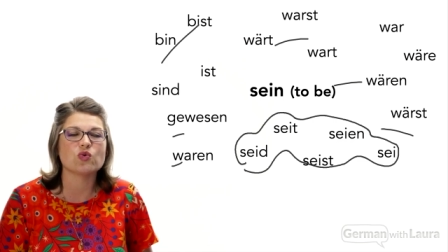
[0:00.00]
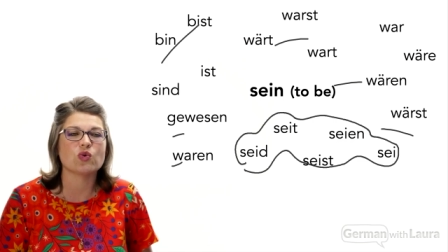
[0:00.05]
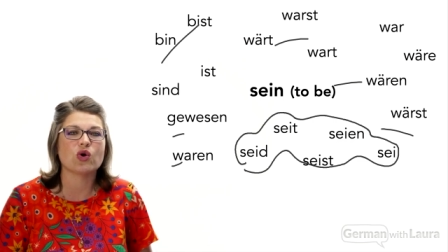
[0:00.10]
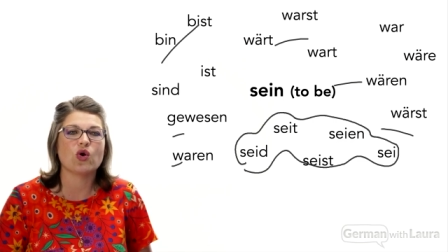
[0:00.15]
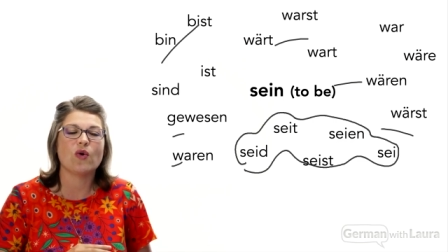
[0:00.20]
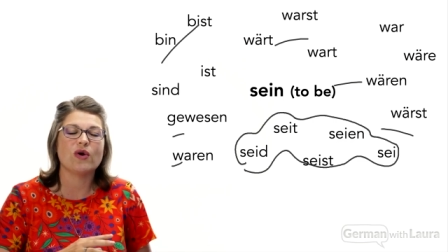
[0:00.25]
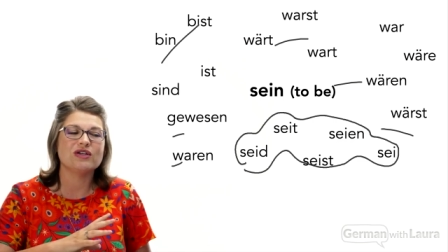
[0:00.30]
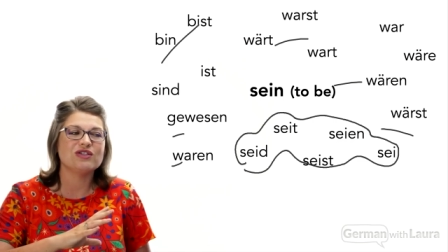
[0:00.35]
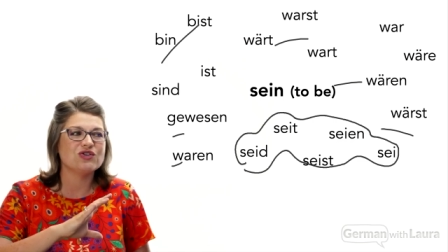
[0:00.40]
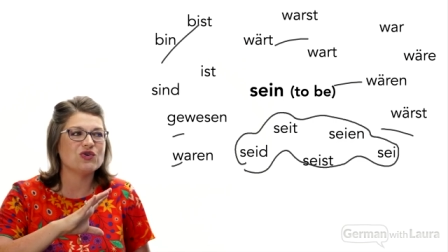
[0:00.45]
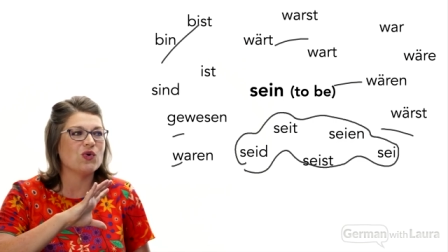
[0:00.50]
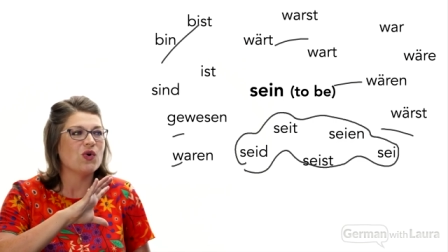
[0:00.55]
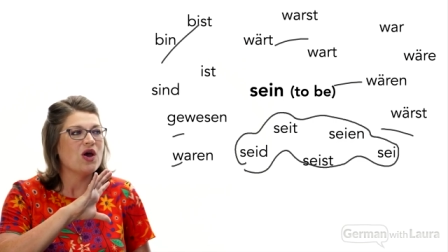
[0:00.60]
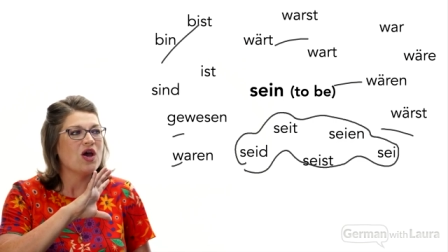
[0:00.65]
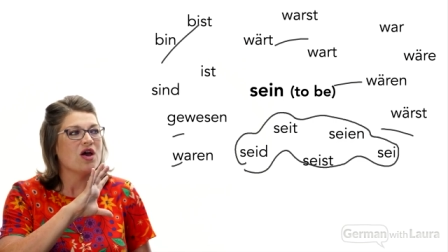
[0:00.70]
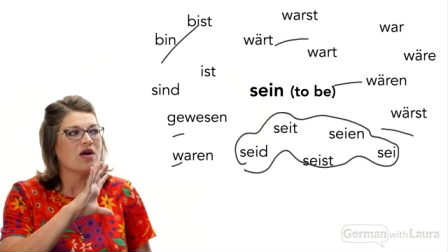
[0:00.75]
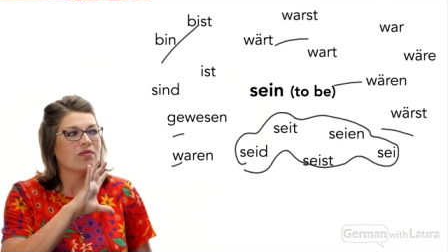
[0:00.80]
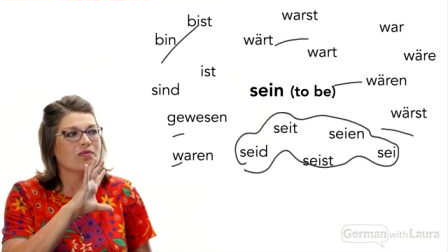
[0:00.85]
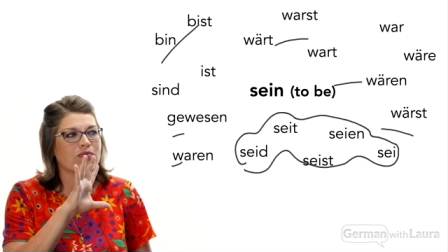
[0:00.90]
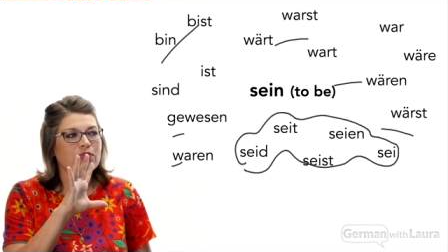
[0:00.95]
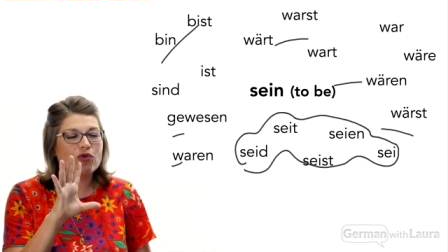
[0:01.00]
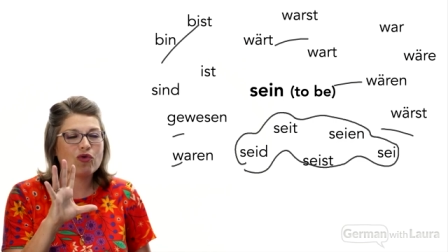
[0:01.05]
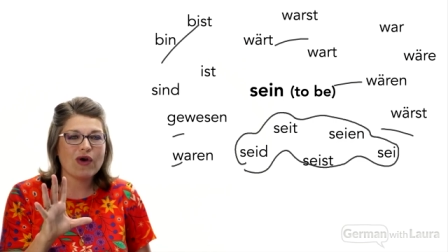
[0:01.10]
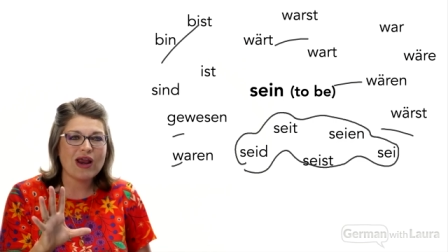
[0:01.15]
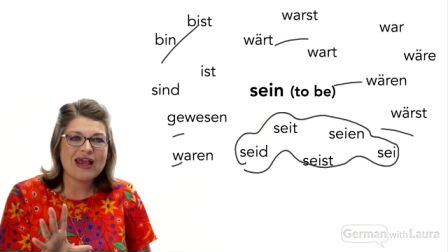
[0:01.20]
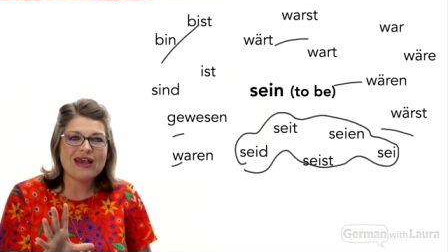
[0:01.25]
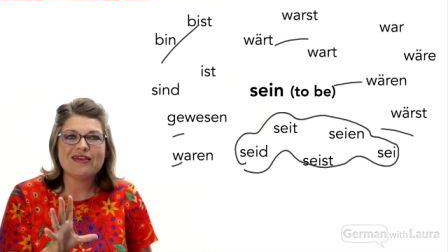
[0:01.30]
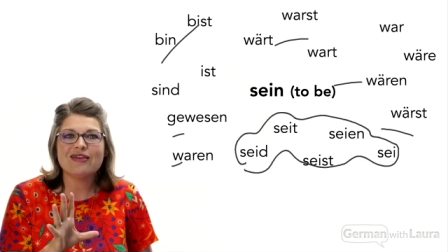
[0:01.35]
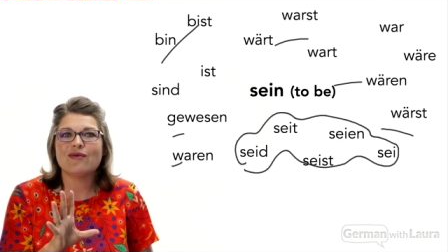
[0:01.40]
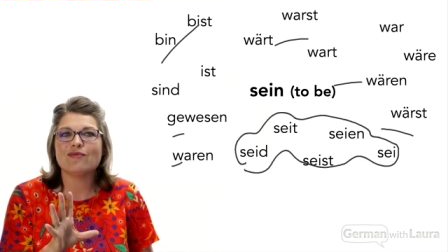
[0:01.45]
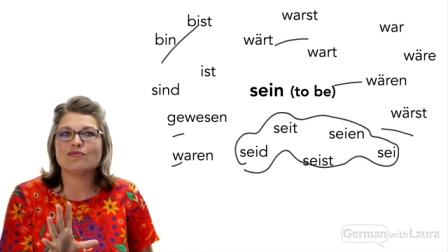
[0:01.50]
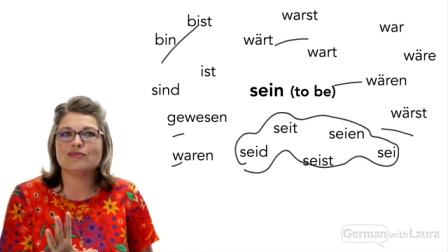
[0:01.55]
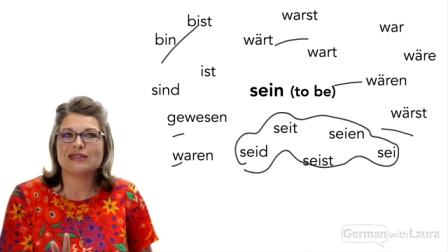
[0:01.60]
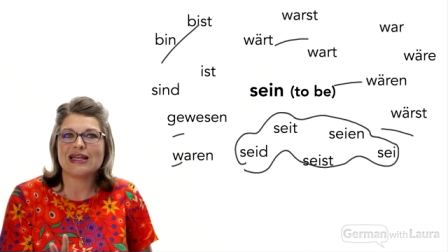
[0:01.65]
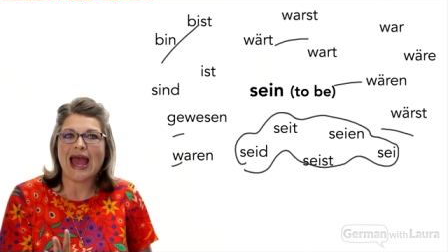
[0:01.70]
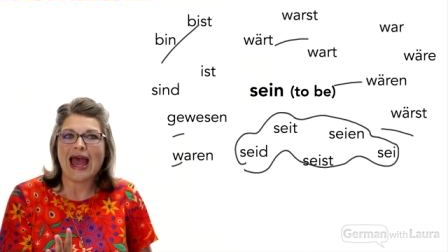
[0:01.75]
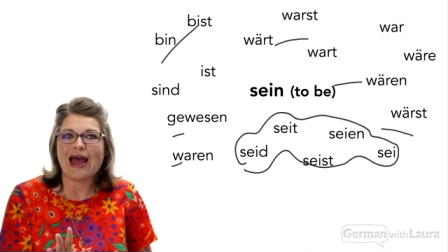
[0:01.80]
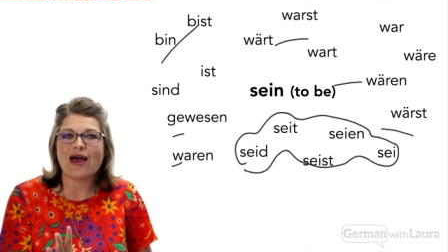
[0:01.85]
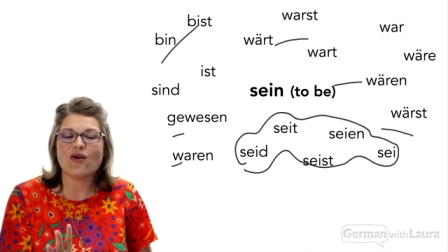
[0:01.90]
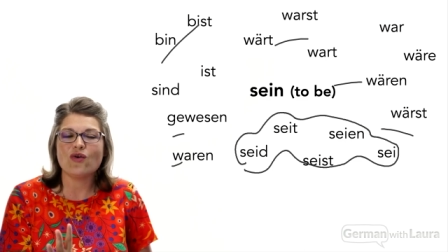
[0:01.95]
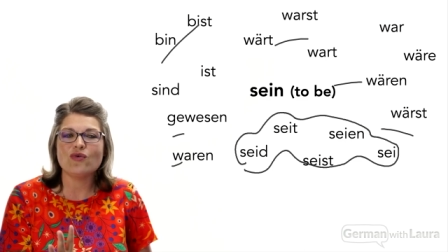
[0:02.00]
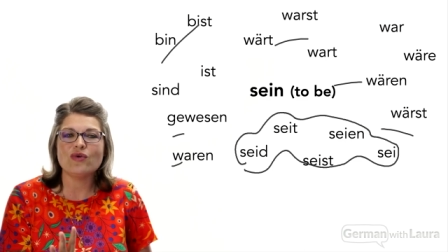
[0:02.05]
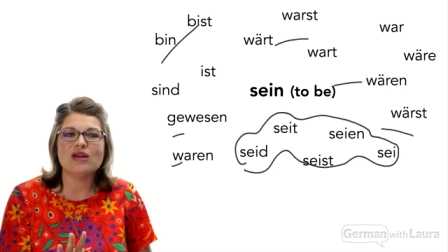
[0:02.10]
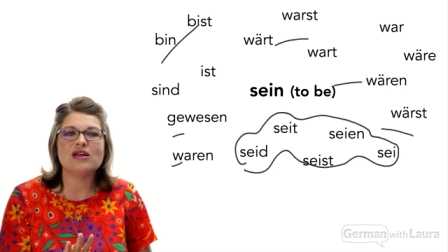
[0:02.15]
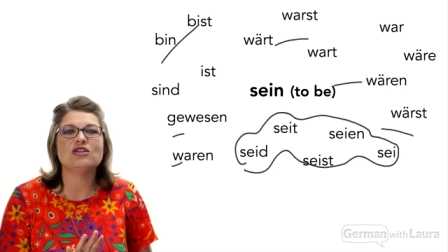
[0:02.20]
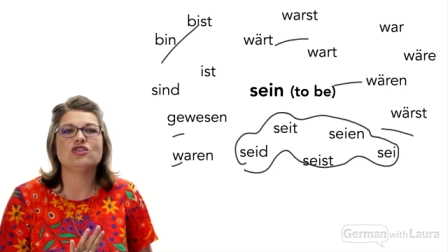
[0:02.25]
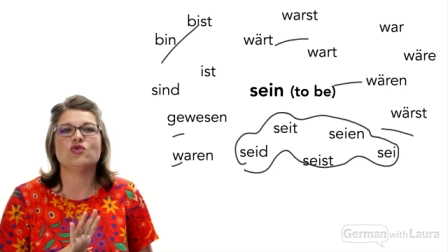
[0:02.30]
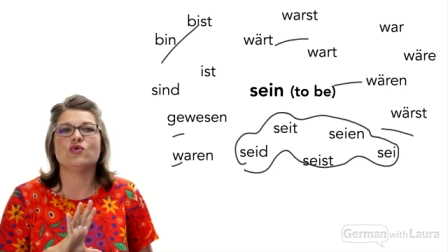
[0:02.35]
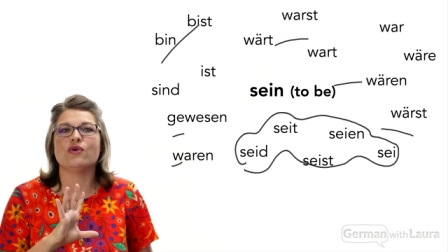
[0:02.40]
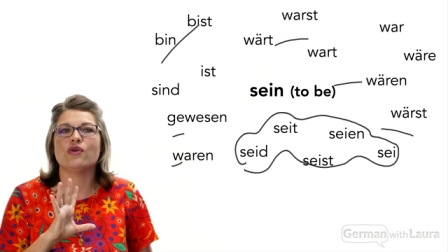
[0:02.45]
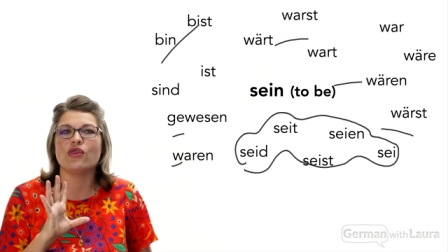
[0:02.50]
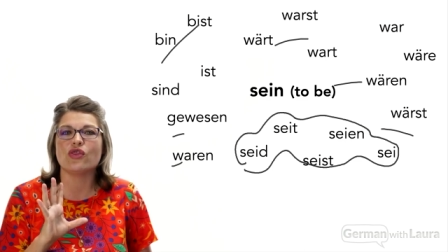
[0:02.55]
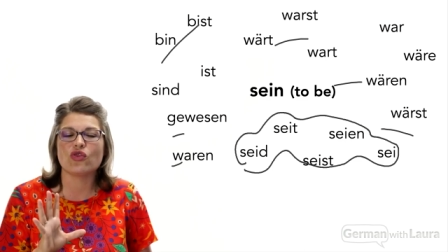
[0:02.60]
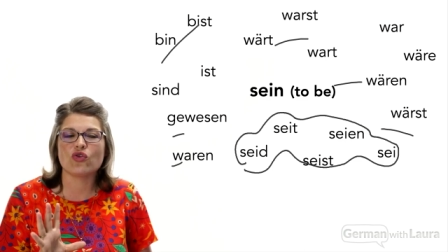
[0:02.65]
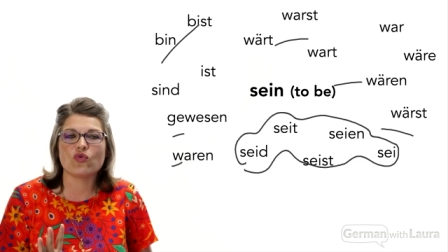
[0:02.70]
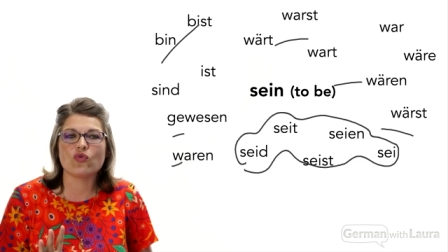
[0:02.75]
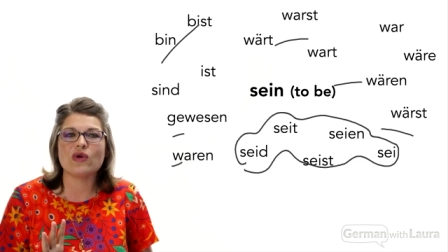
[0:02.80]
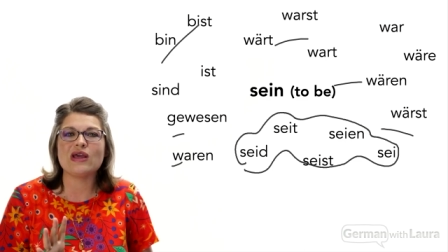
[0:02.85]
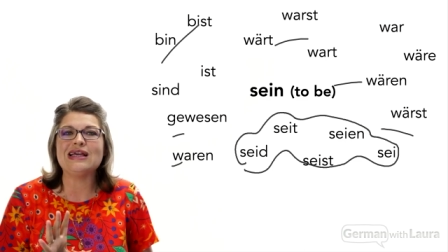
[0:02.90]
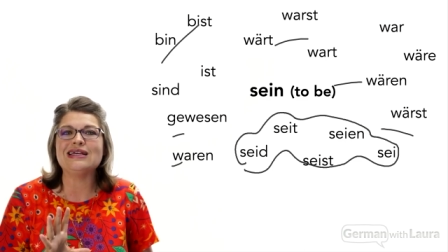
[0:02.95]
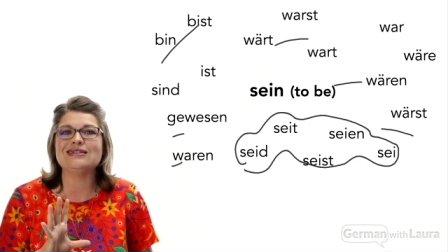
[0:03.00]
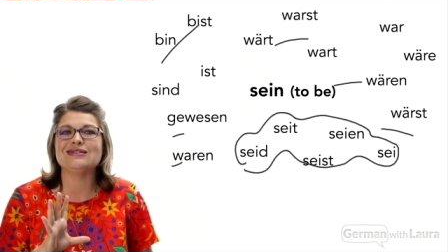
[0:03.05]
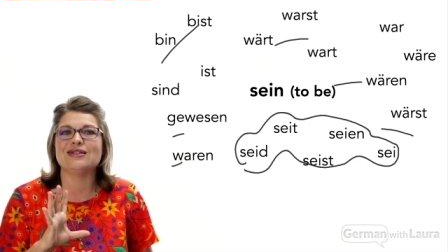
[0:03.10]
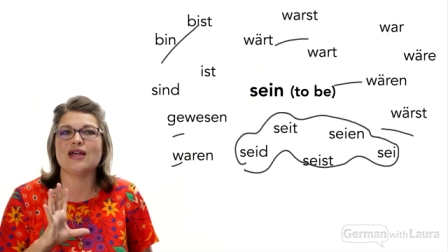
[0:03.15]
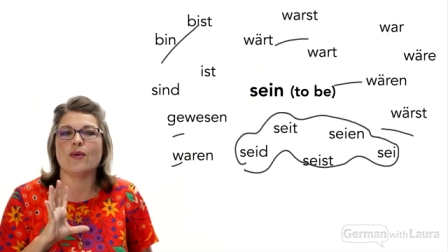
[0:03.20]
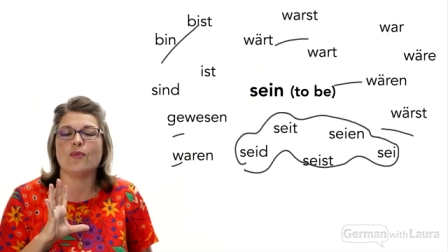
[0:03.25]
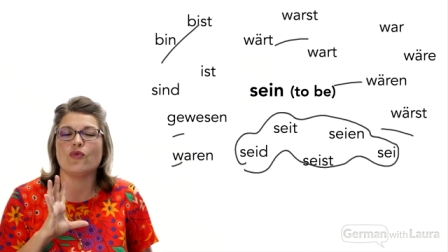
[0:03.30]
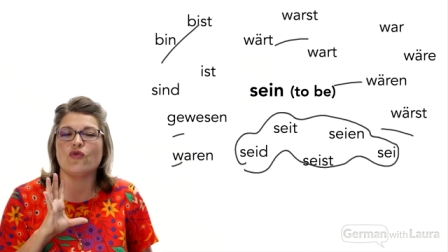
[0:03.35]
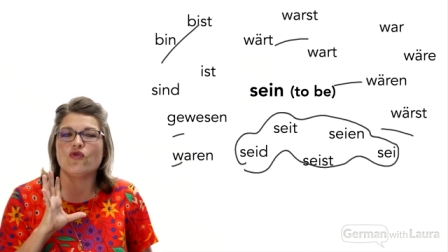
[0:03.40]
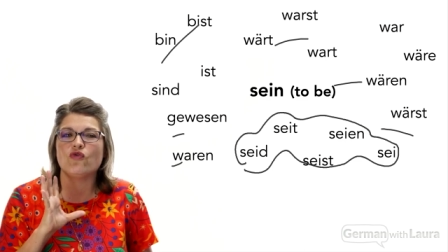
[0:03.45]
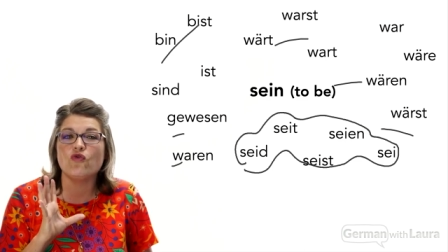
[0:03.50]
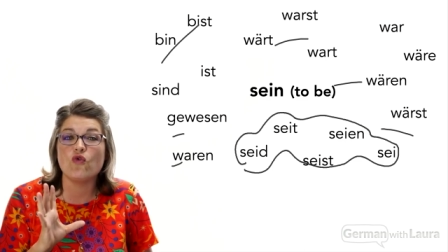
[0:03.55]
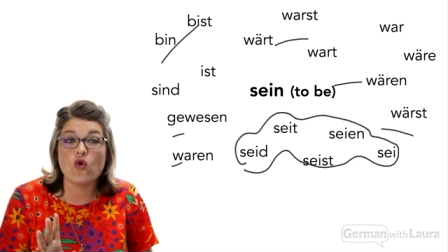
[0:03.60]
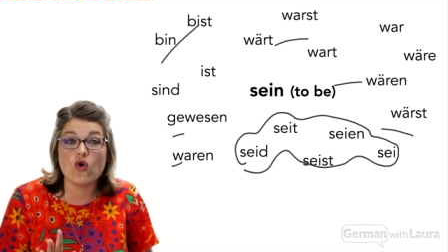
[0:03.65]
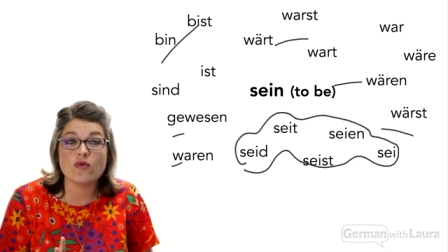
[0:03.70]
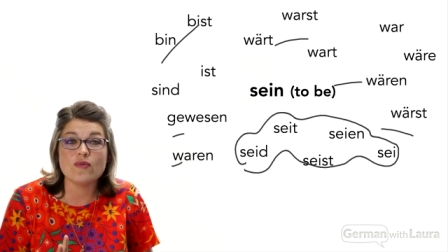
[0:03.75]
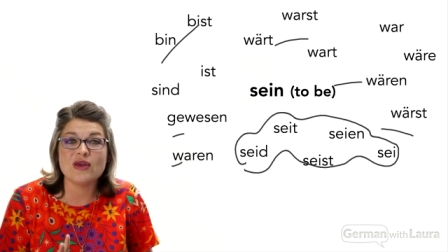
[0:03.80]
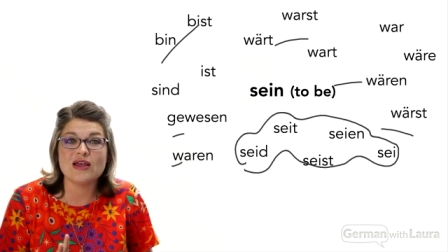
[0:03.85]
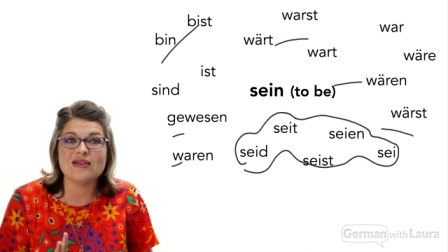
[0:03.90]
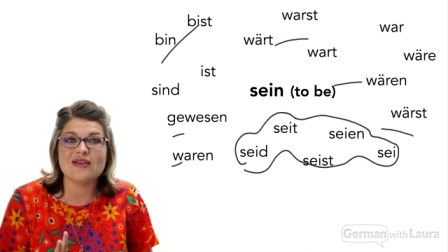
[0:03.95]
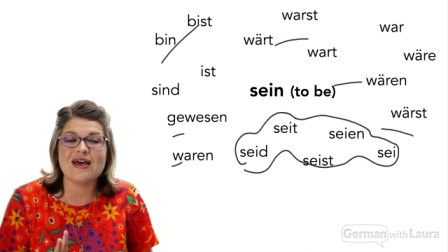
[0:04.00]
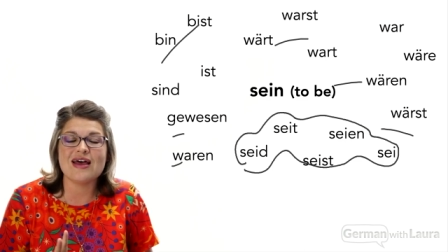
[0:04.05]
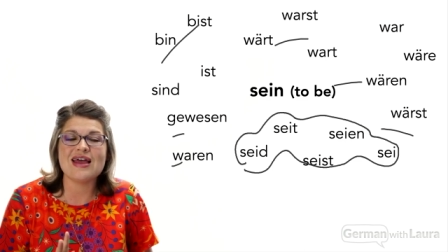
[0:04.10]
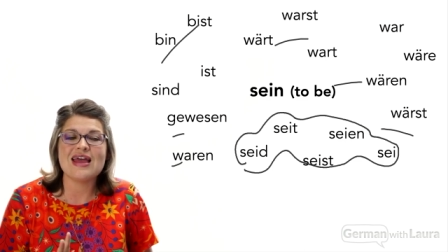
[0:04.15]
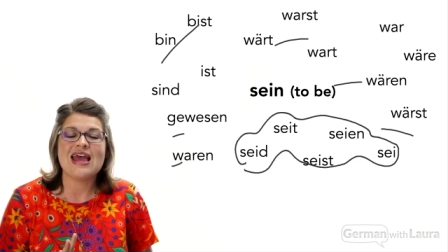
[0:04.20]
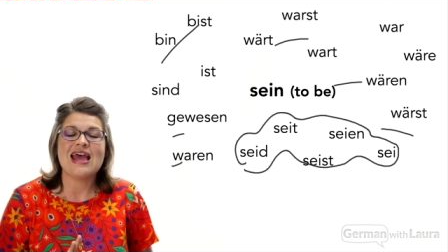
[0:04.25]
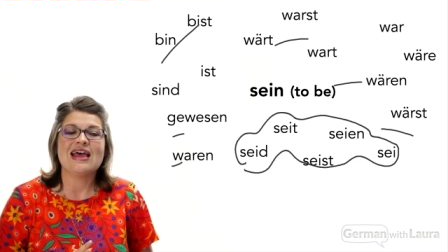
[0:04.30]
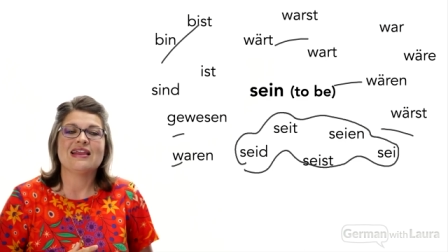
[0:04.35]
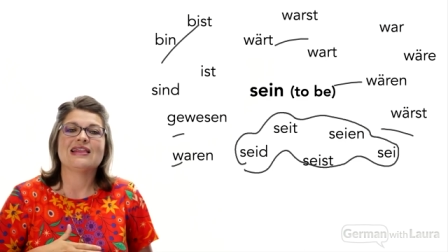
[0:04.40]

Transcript: We're going to break them down into a three-step formula